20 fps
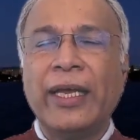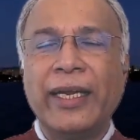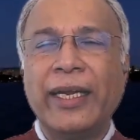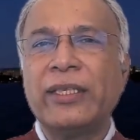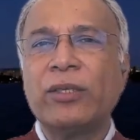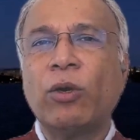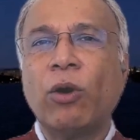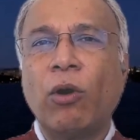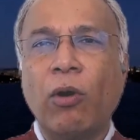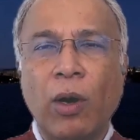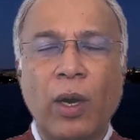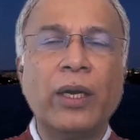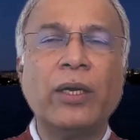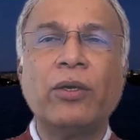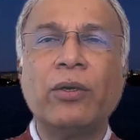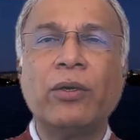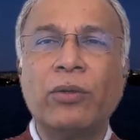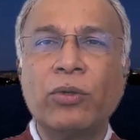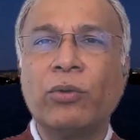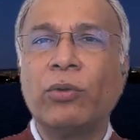Let's go
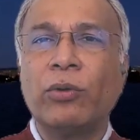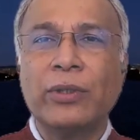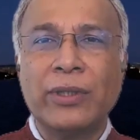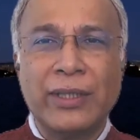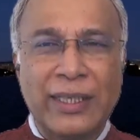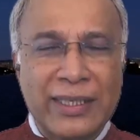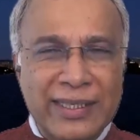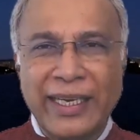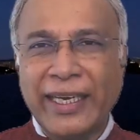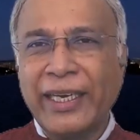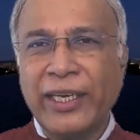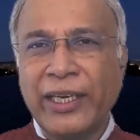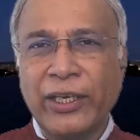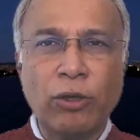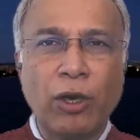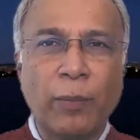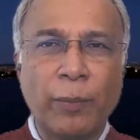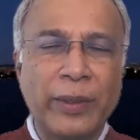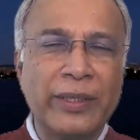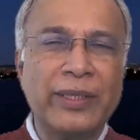on to the second
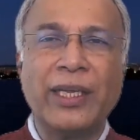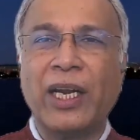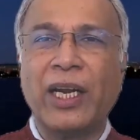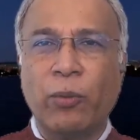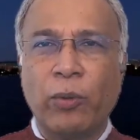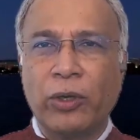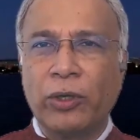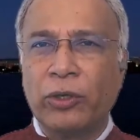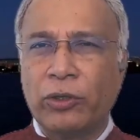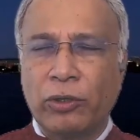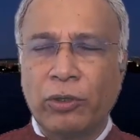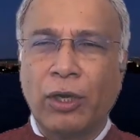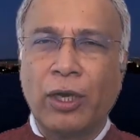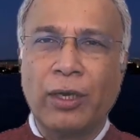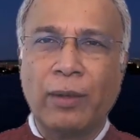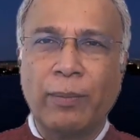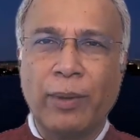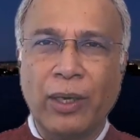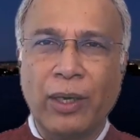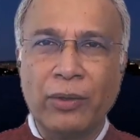topic that I wanted to
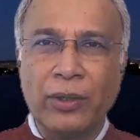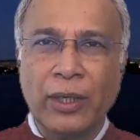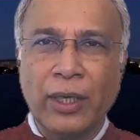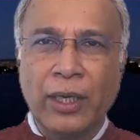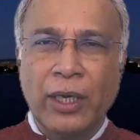talk about.